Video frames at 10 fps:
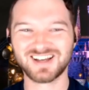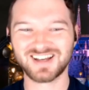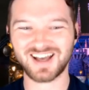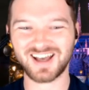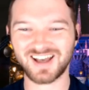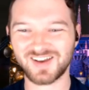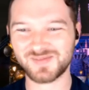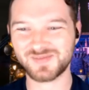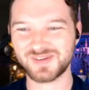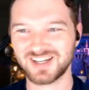
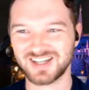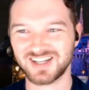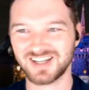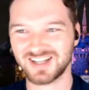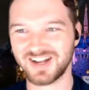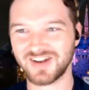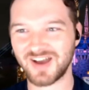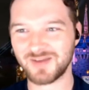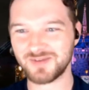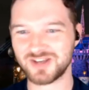um you know,
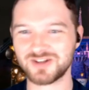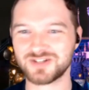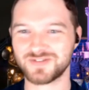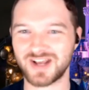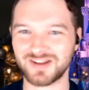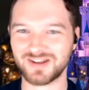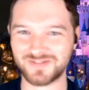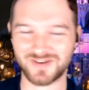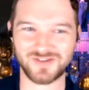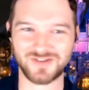I'm a huge fan
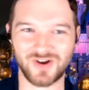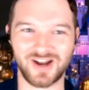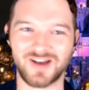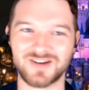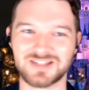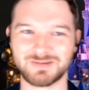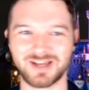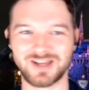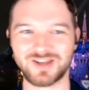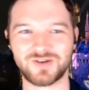of of Yard House. I'm
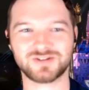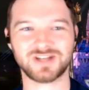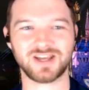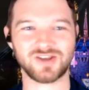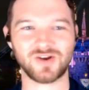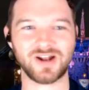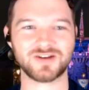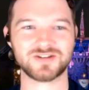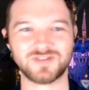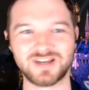like a huge like Yard
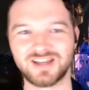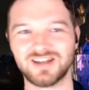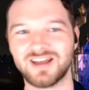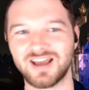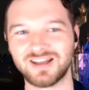House fan. I